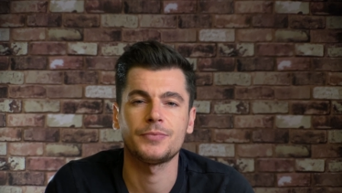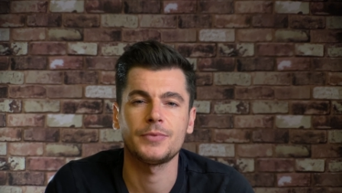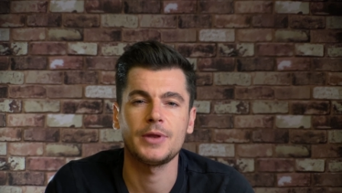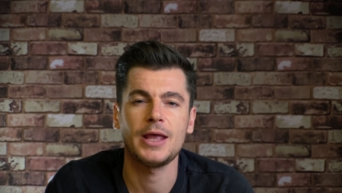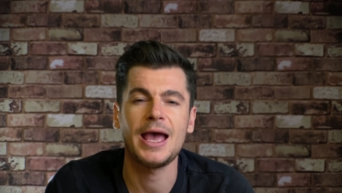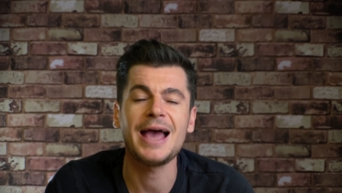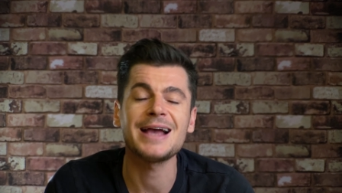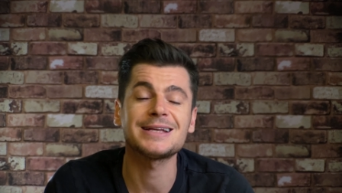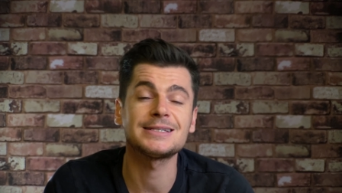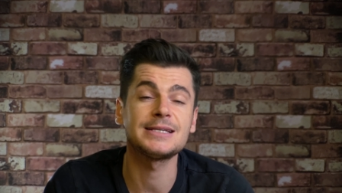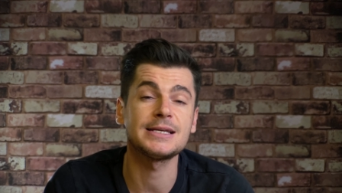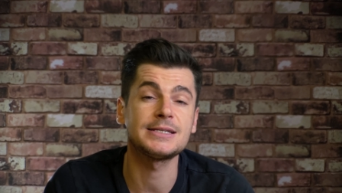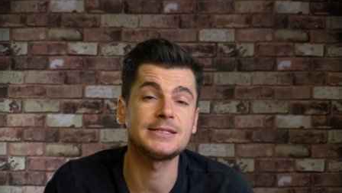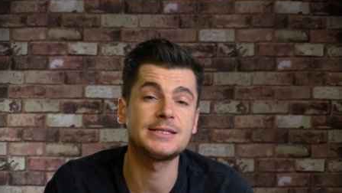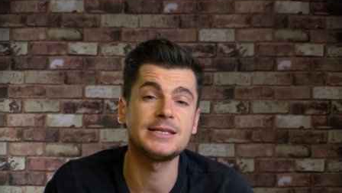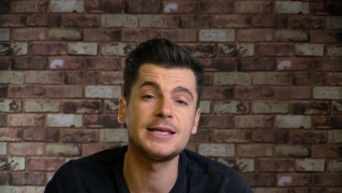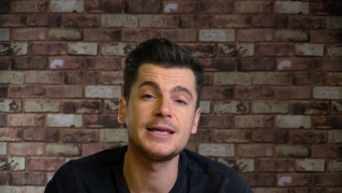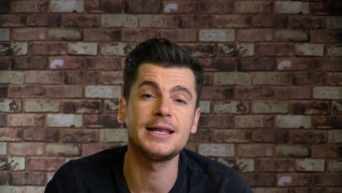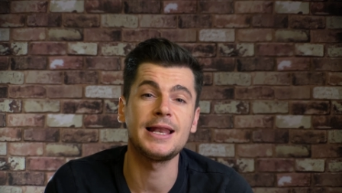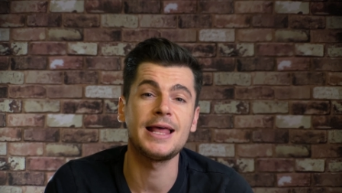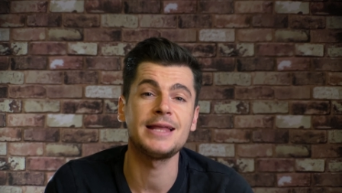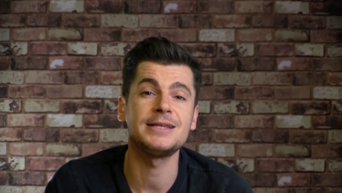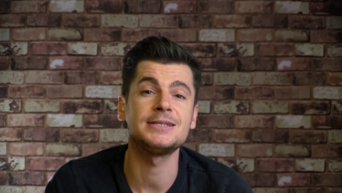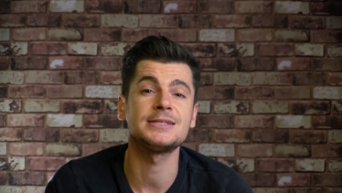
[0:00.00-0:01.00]
Access to
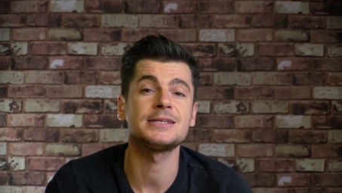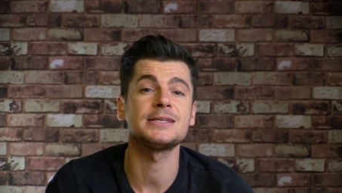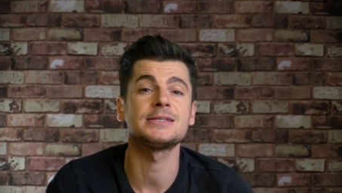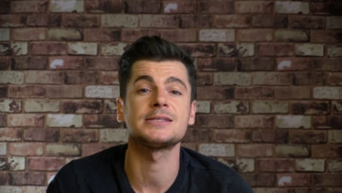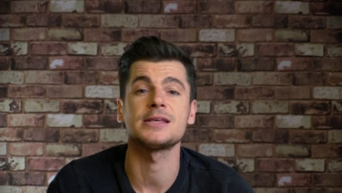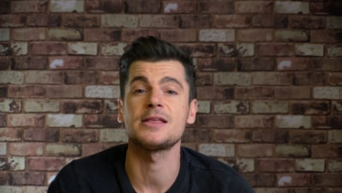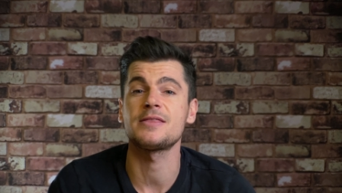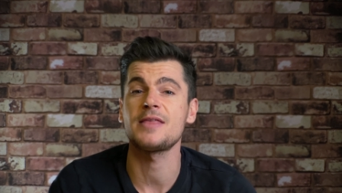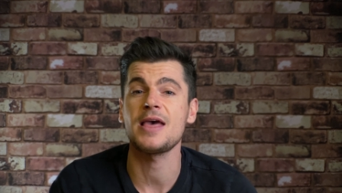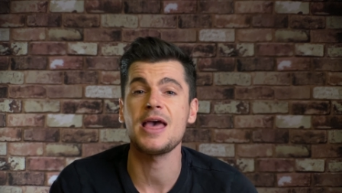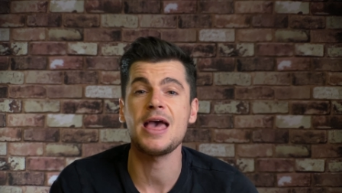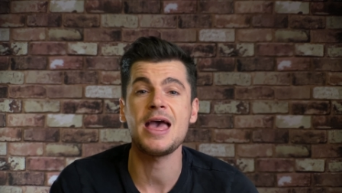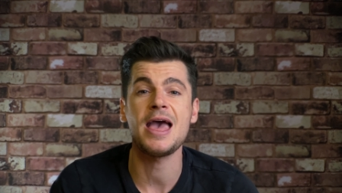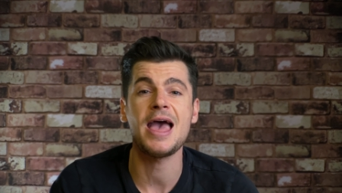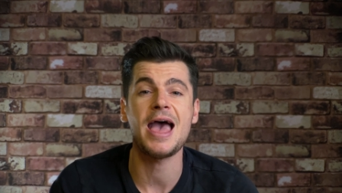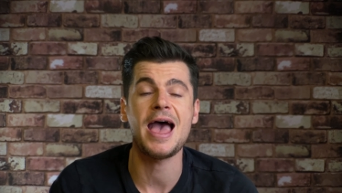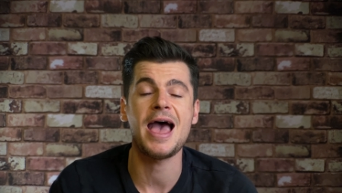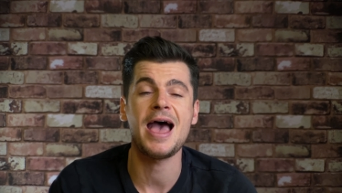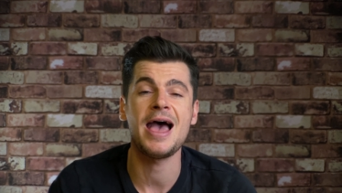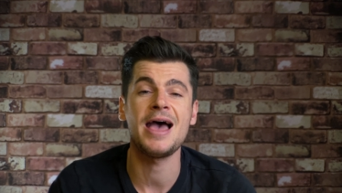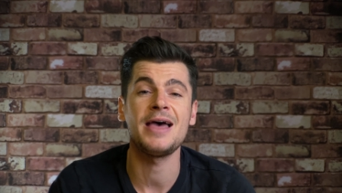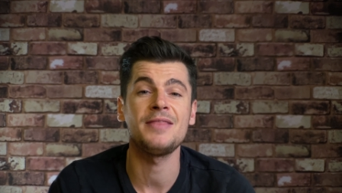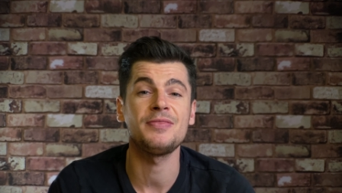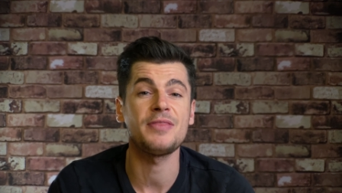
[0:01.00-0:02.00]
your lenses are there,
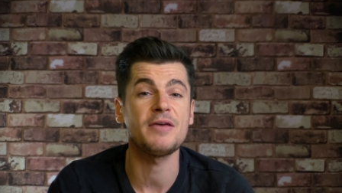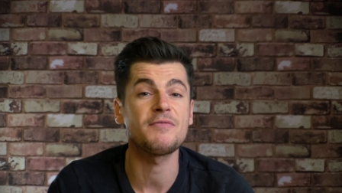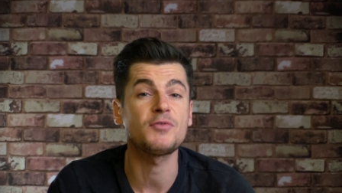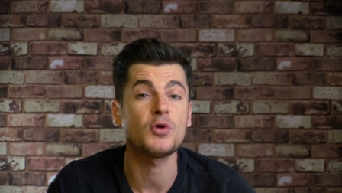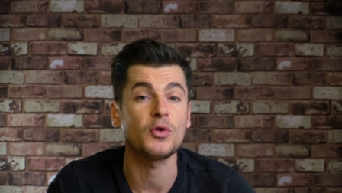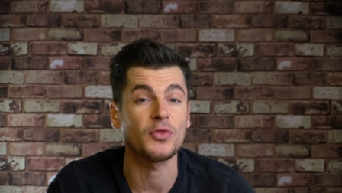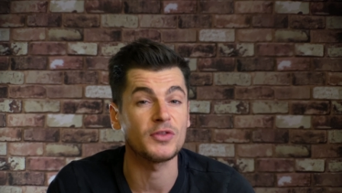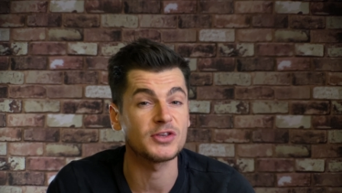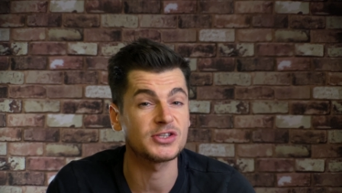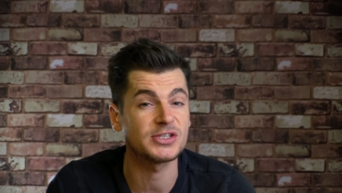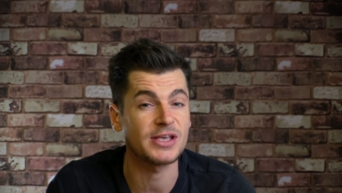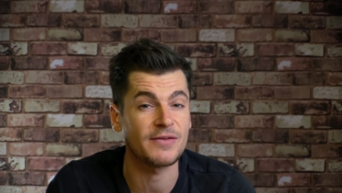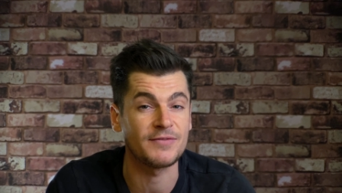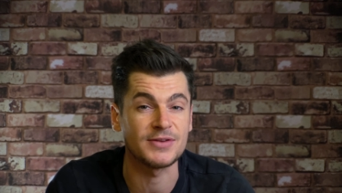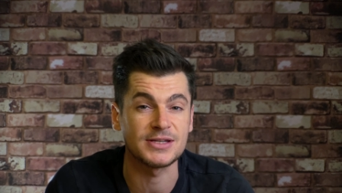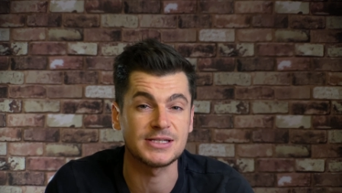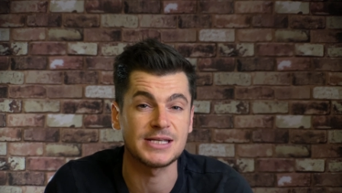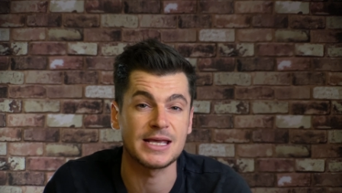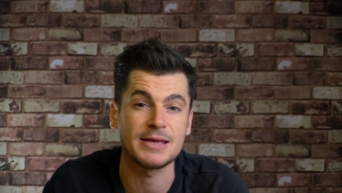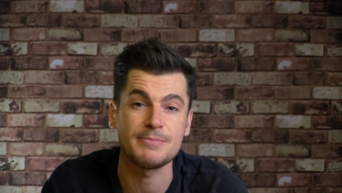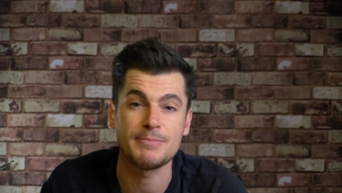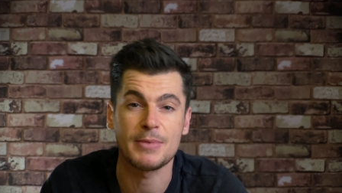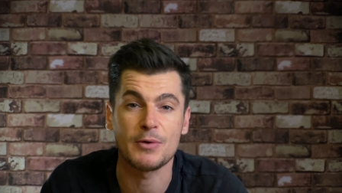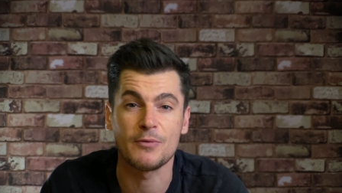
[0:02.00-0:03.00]
and they've got the
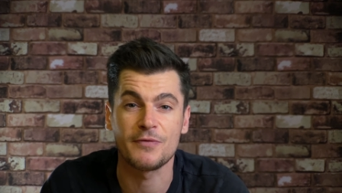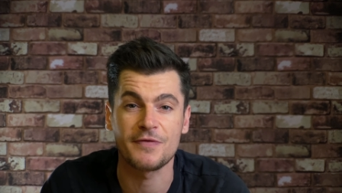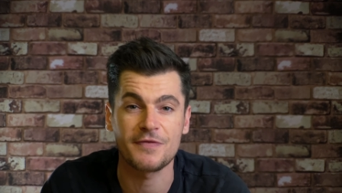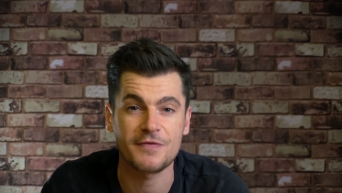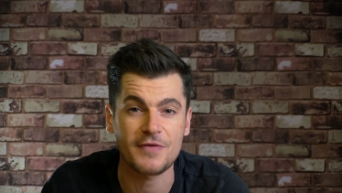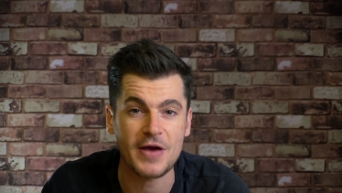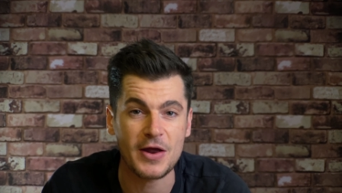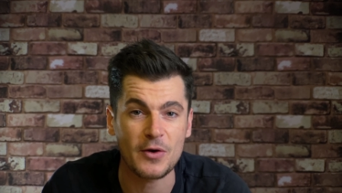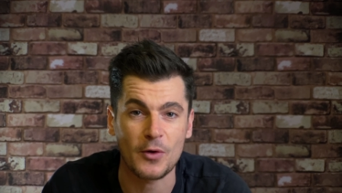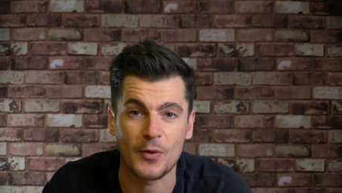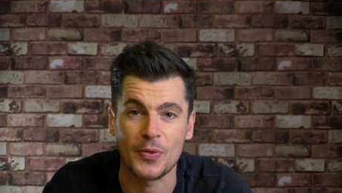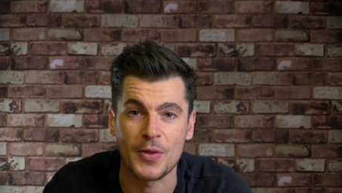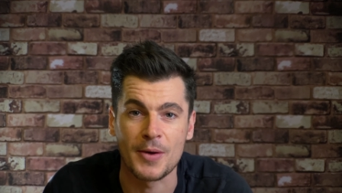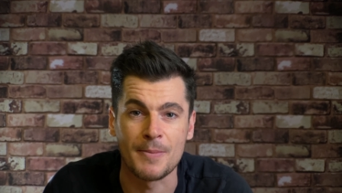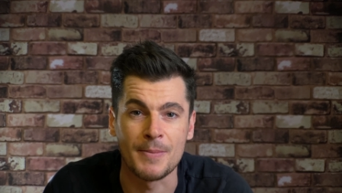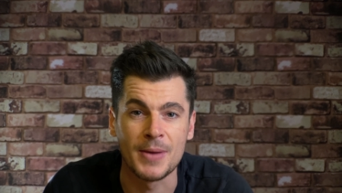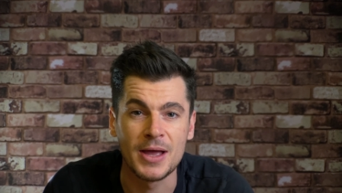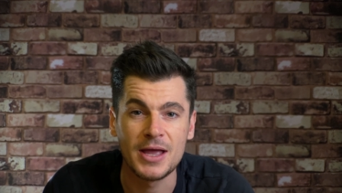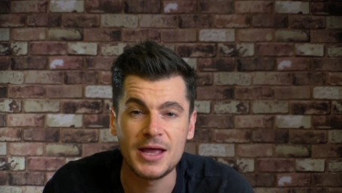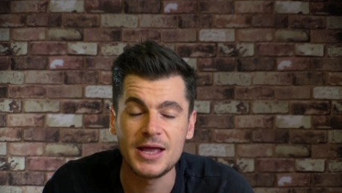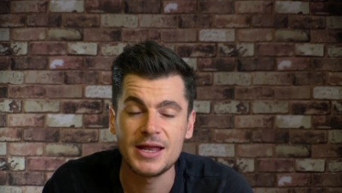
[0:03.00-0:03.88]
17mm thread on them.